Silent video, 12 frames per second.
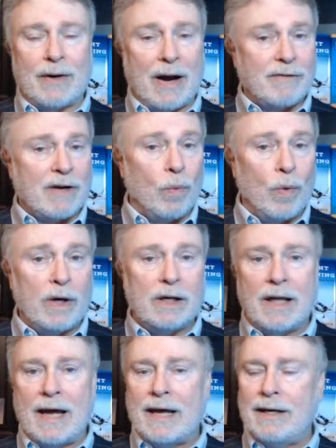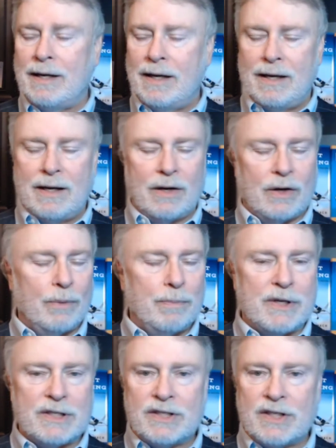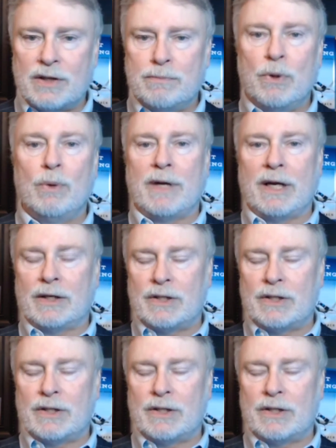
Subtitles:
And I've got one client, her business is booming.